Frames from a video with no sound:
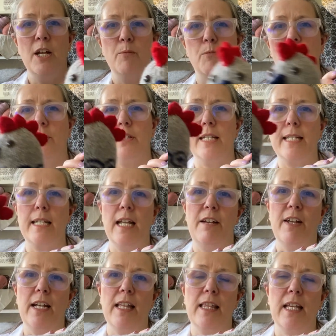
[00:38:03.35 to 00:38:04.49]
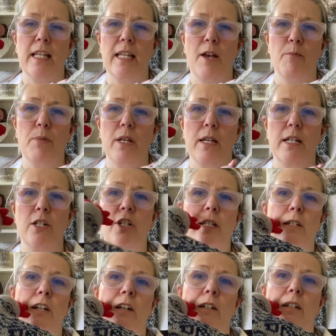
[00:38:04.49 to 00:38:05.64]
Myrtle doesn't have anything yet because she's
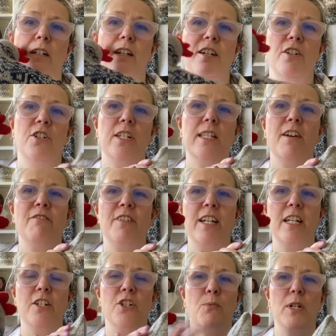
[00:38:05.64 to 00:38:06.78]
not finished.